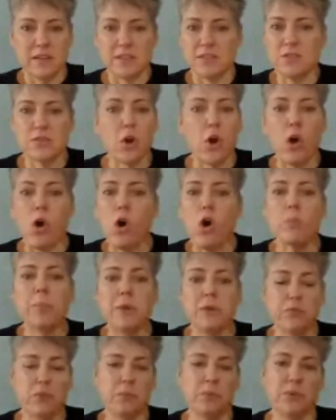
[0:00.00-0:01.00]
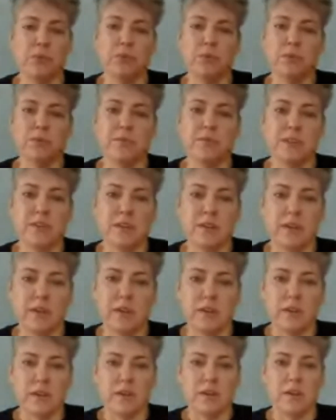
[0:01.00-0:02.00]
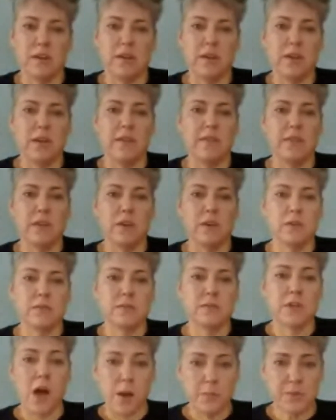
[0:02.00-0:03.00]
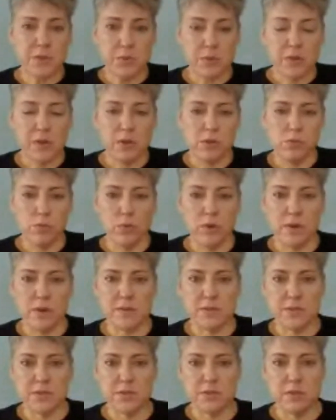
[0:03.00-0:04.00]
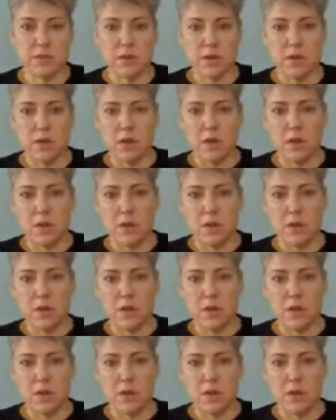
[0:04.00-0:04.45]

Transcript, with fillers: It's all been removed. And the topsoil was